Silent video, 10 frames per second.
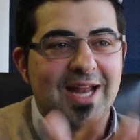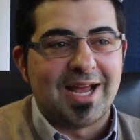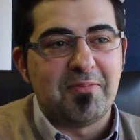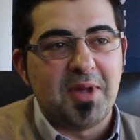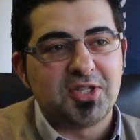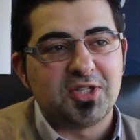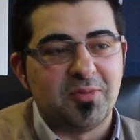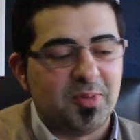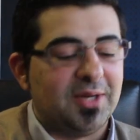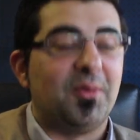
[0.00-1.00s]
Like I
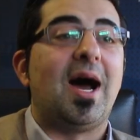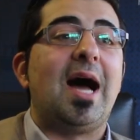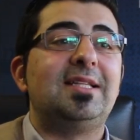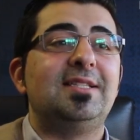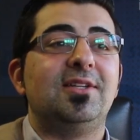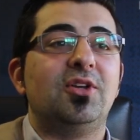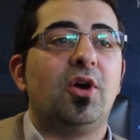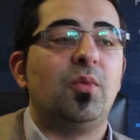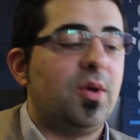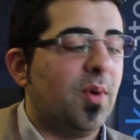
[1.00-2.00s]
mentioned in the beginning of IT, you
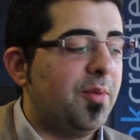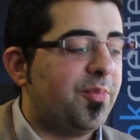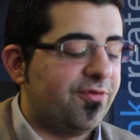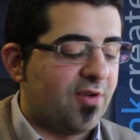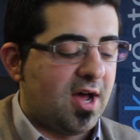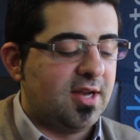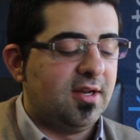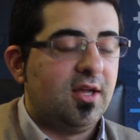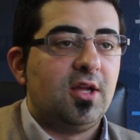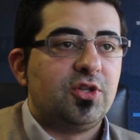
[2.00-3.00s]
know, we want to
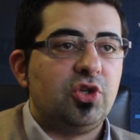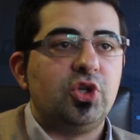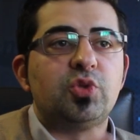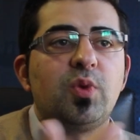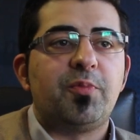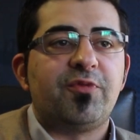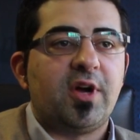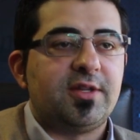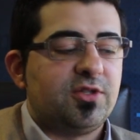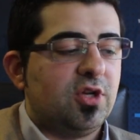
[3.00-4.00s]
provide solutions, we want to
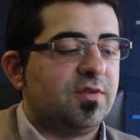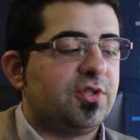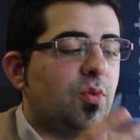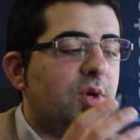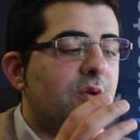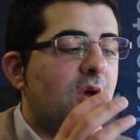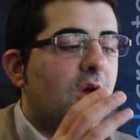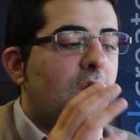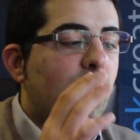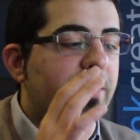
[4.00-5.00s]
provide service, so
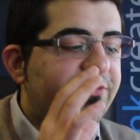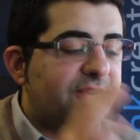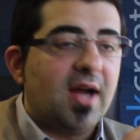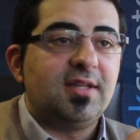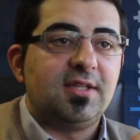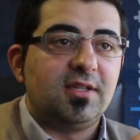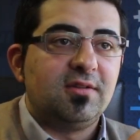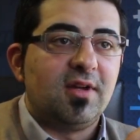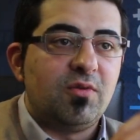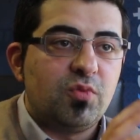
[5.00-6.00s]
we're
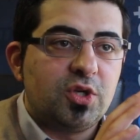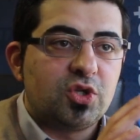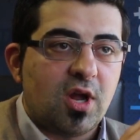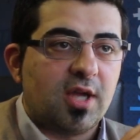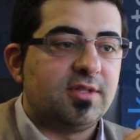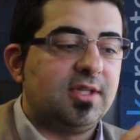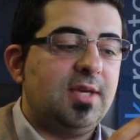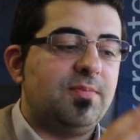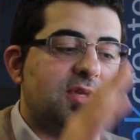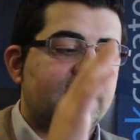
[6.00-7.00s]
fighting and we're trying to
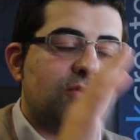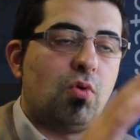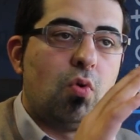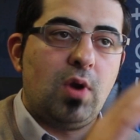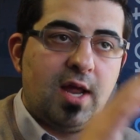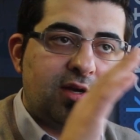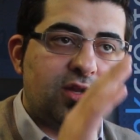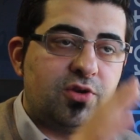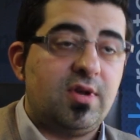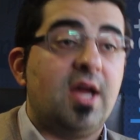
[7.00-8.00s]
keep this all
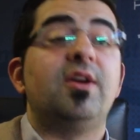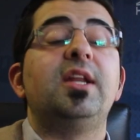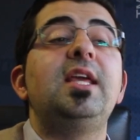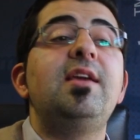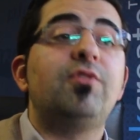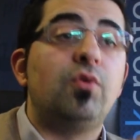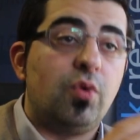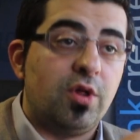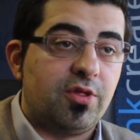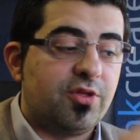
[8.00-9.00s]
under 300,
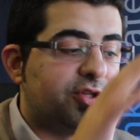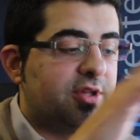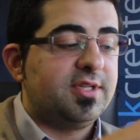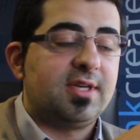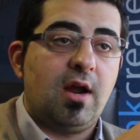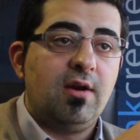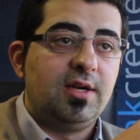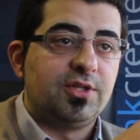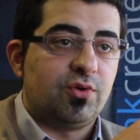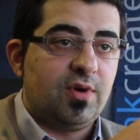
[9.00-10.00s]
even with, so this
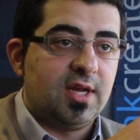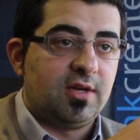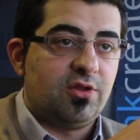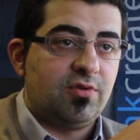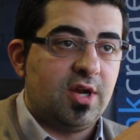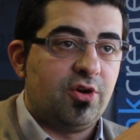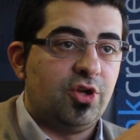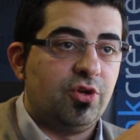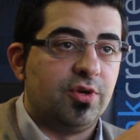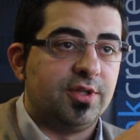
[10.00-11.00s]
currently is already under 300
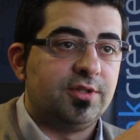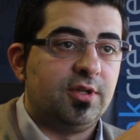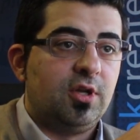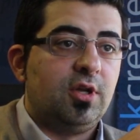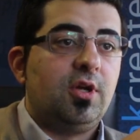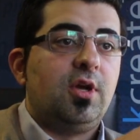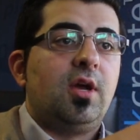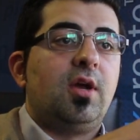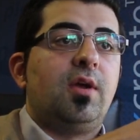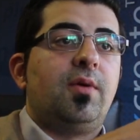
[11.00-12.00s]
a unit. Yeah,
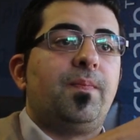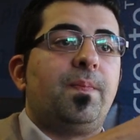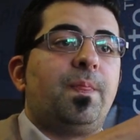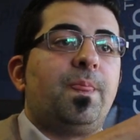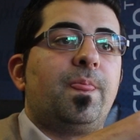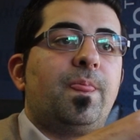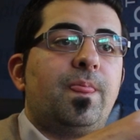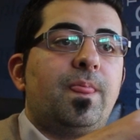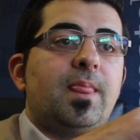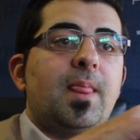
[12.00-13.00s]
that's rand,
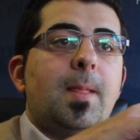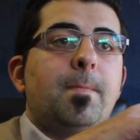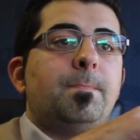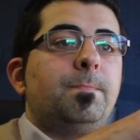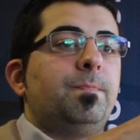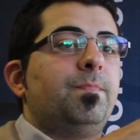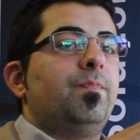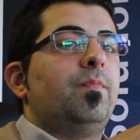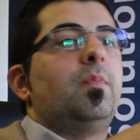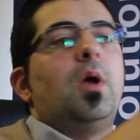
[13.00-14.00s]
but in dollars that would
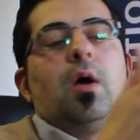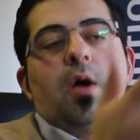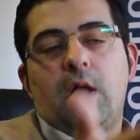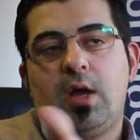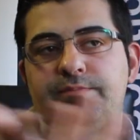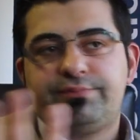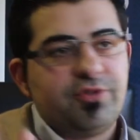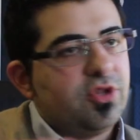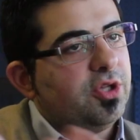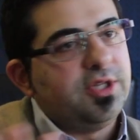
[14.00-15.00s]
be approximately $30.
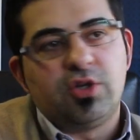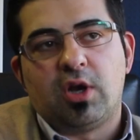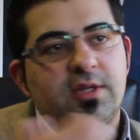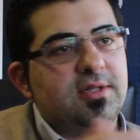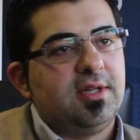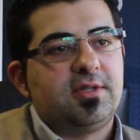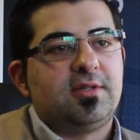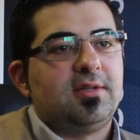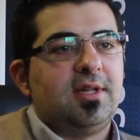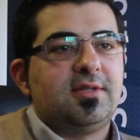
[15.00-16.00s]

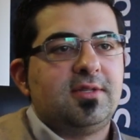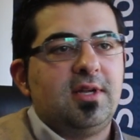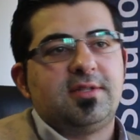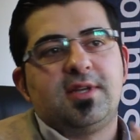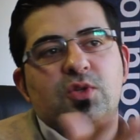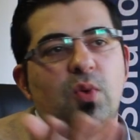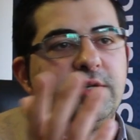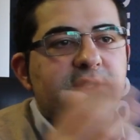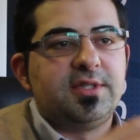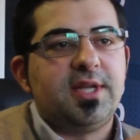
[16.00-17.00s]
$30, let's say. So
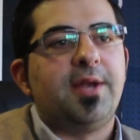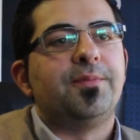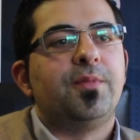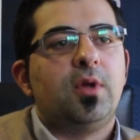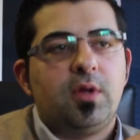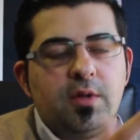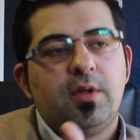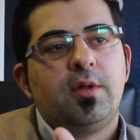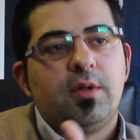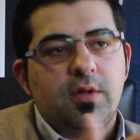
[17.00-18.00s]
about the same
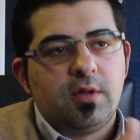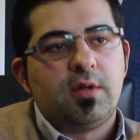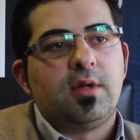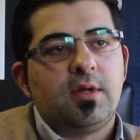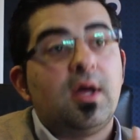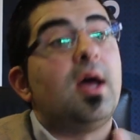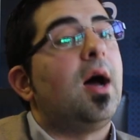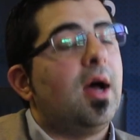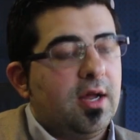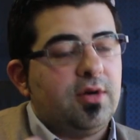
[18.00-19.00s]
amount as a handset.
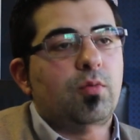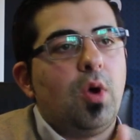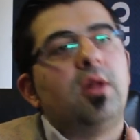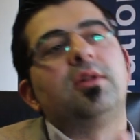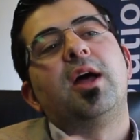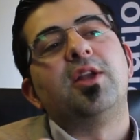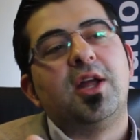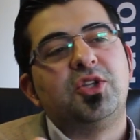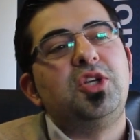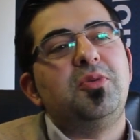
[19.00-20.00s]
Well,
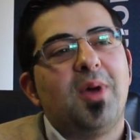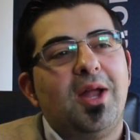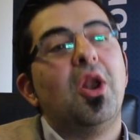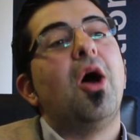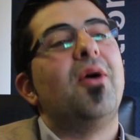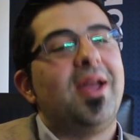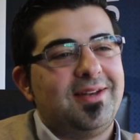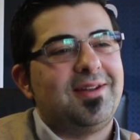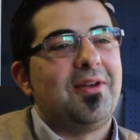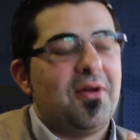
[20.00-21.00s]
a low
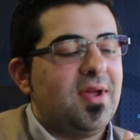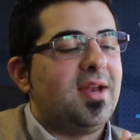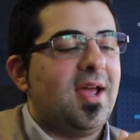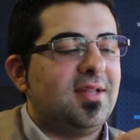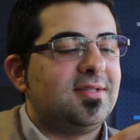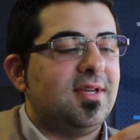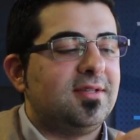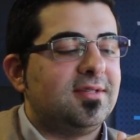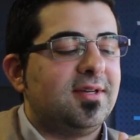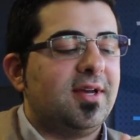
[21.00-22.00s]
end
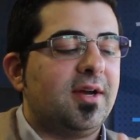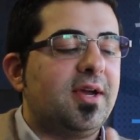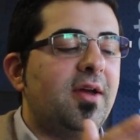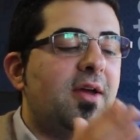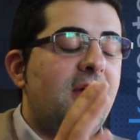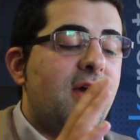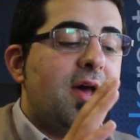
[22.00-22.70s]
handset. Yeah. Okay.